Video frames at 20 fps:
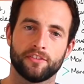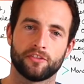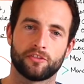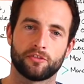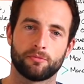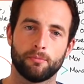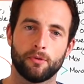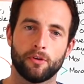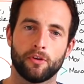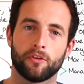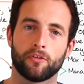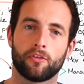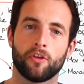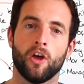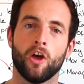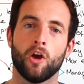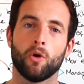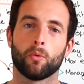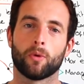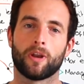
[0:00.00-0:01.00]
and smooth
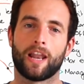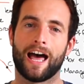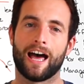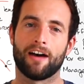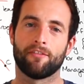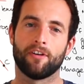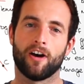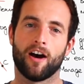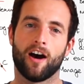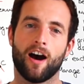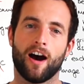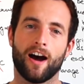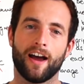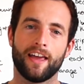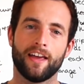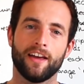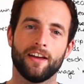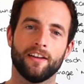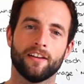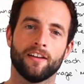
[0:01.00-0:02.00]
will have a
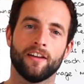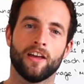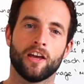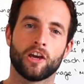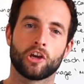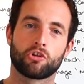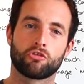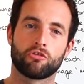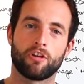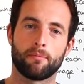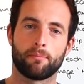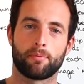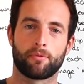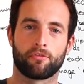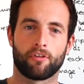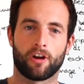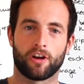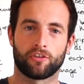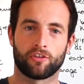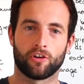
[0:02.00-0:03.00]
higher grip
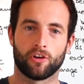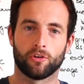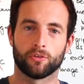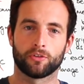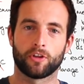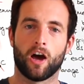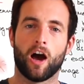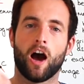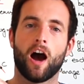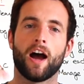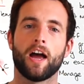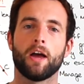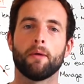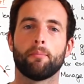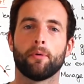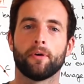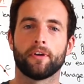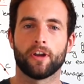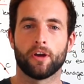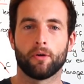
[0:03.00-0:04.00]
threshold, a higher
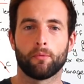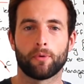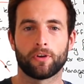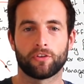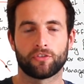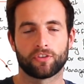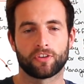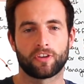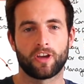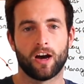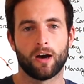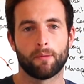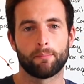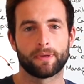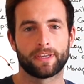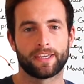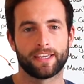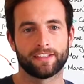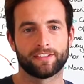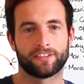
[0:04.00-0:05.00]
point at which the car
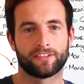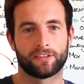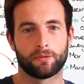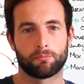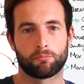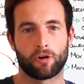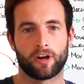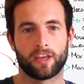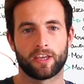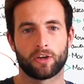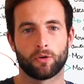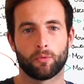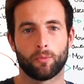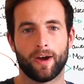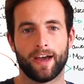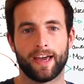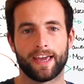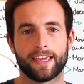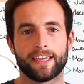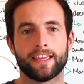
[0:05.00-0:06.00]
begins to break
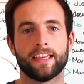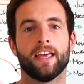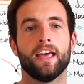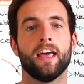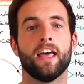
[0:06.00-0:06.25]
away